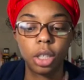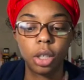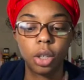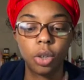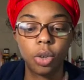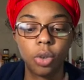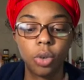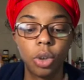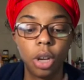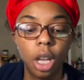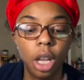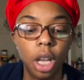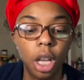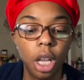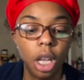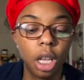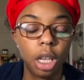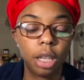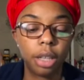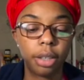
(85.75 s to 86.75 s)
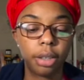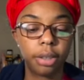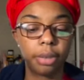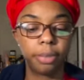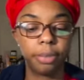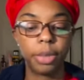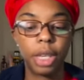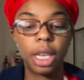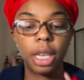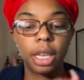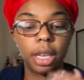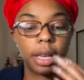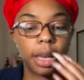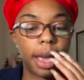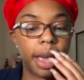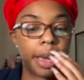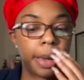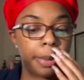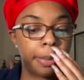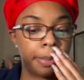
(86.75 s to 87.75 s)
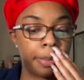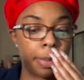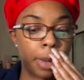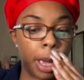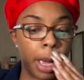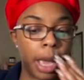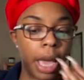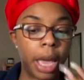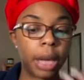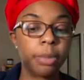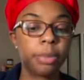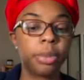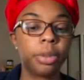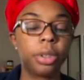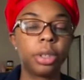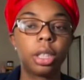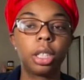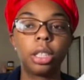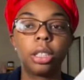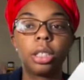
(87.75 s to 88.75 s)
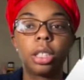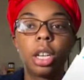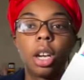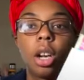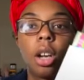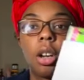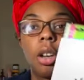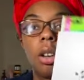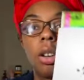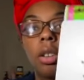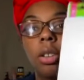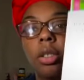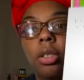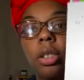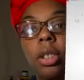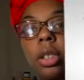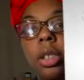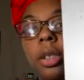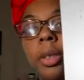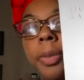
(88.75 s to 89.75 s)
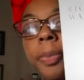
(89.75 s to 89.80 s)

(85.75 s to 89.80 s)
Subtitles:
So, yeah, I got a book. It's called